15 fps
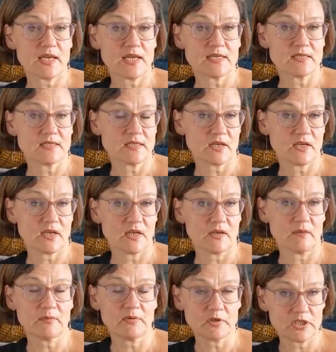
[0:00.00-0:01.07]
and
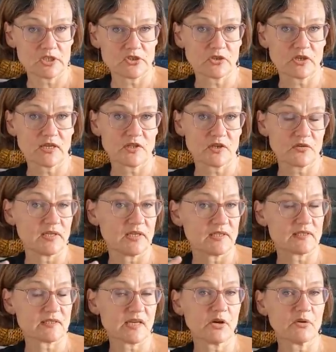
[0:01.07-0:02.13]
put it together in
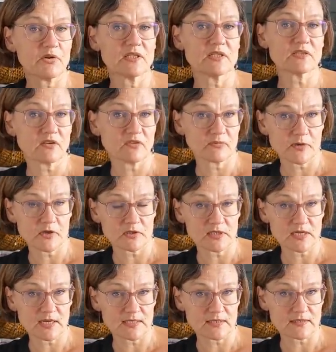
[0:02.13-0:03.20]
a series of
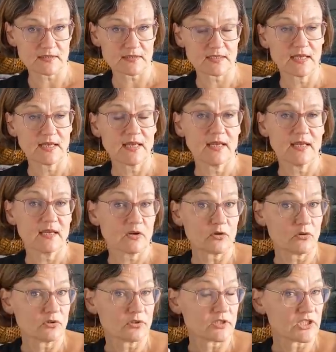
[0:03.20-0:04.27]
podcasts
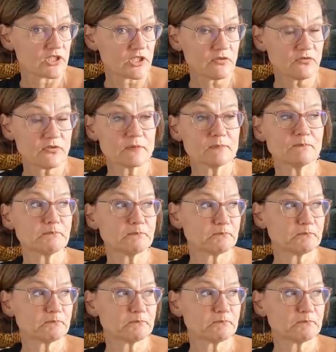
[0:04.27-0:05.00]
called The Shift.